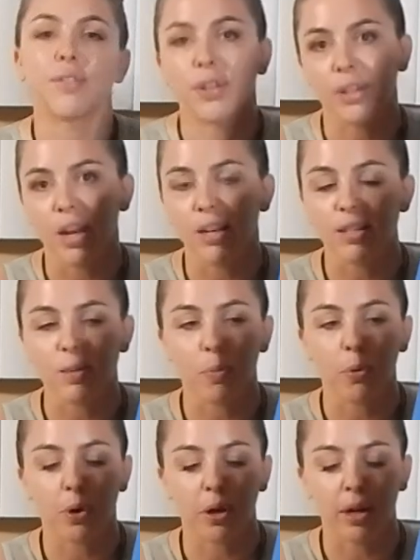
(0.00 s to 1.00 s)
you a lot of
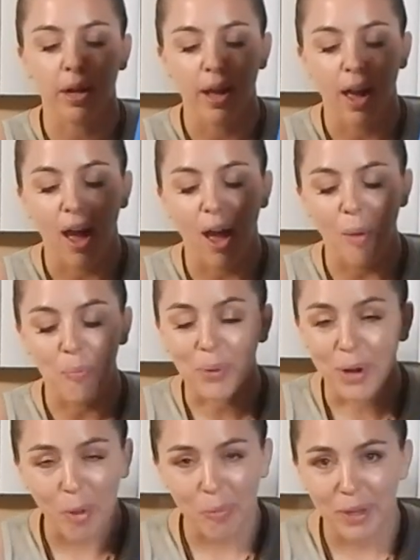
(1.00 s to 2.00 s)
support,
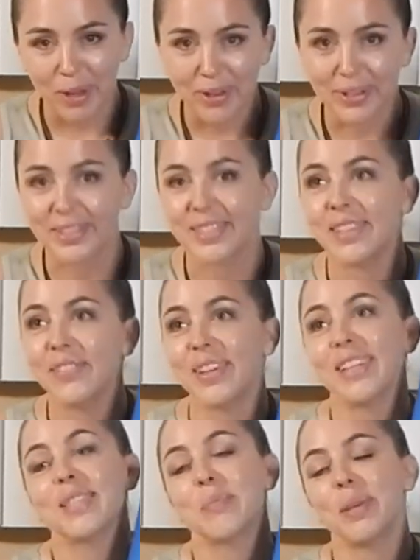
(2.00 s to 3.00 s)
but I'll be honest, even
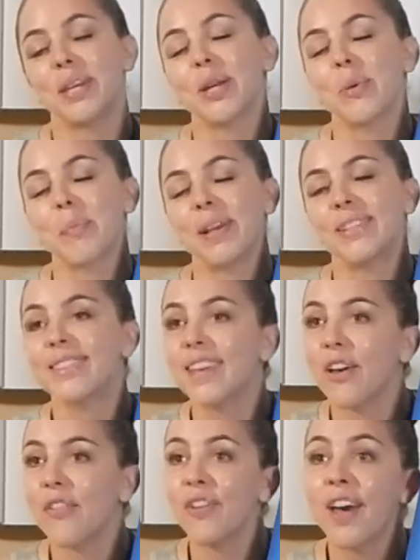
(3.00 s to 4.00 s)
as a beginner
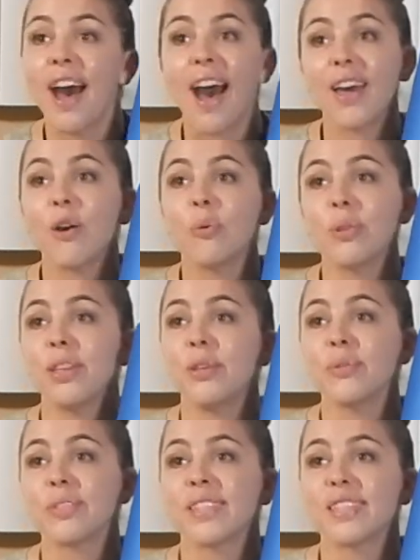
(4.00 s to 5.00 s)
myself, I only
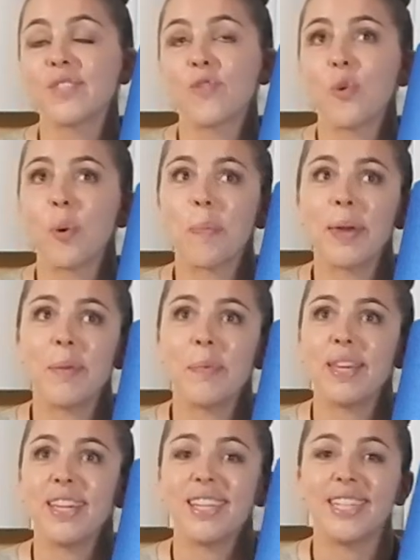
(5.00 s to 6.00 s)
use this for
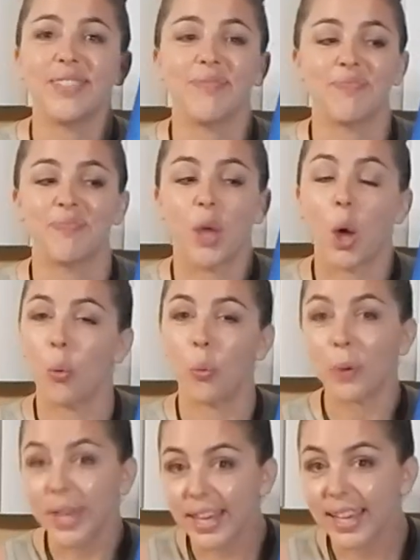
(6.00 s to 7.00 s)
maybe
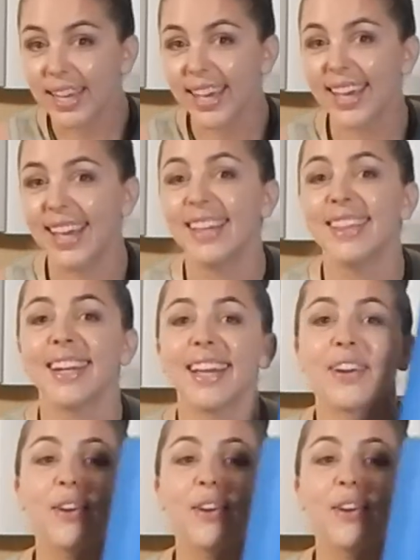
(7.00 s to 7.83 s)
a week and then I